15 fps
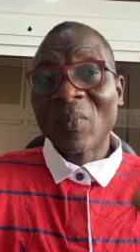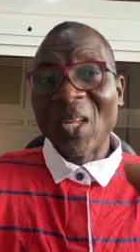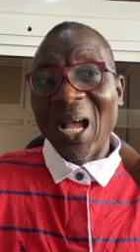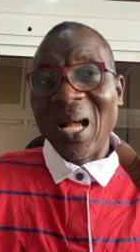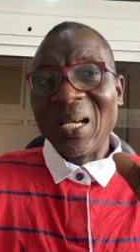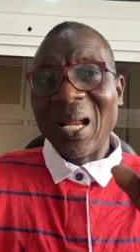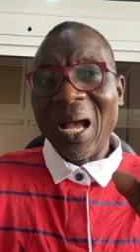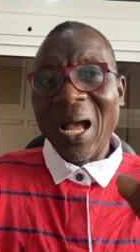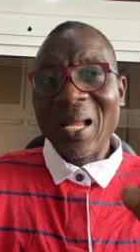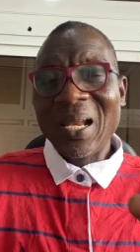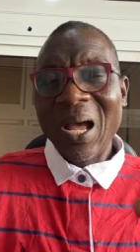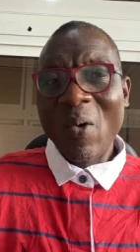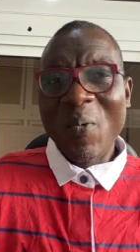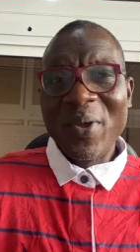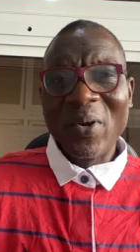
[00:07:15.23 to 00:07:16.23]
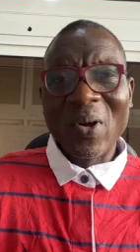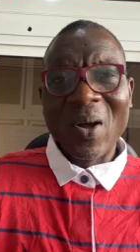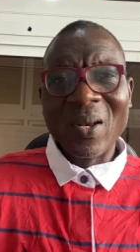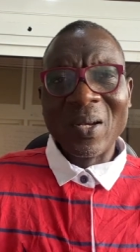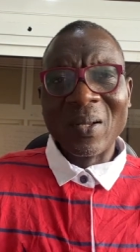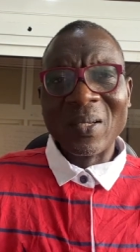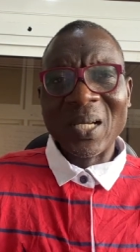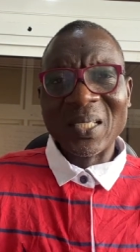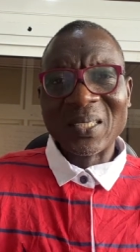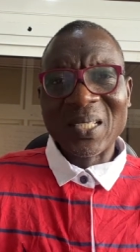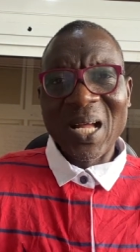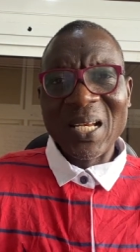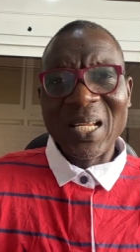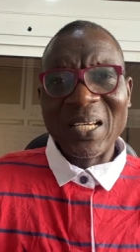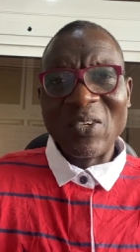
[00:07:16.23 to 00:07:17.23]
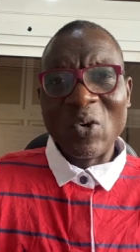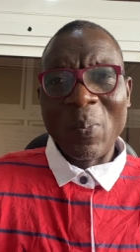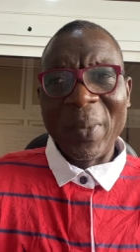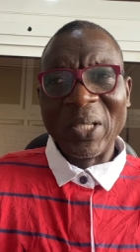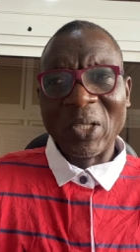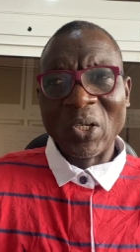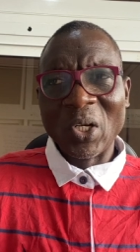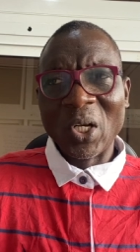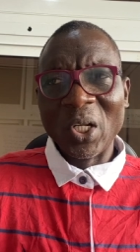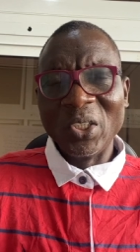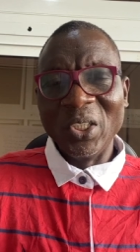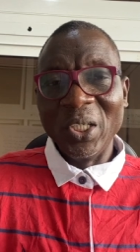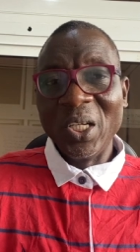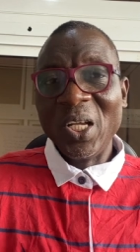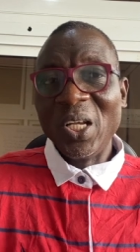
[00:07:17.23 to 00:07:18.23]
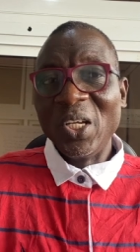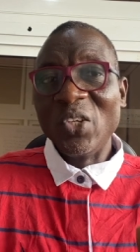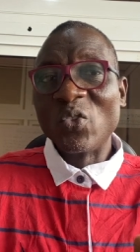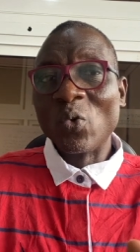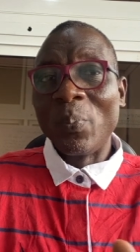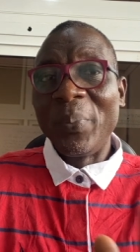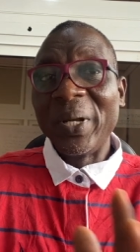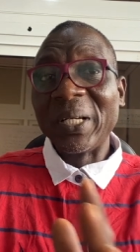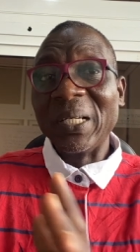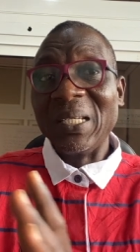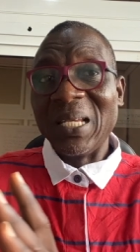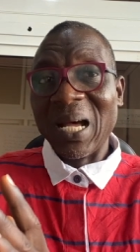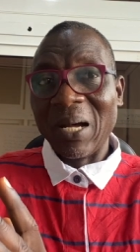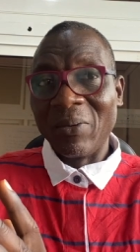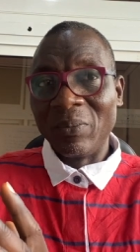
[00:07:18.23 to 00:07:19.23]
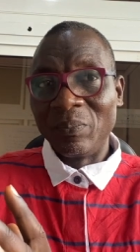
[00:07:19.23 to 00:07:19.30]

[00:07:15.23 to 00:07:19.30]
And another way you can understand ethno-methodology is to break it down.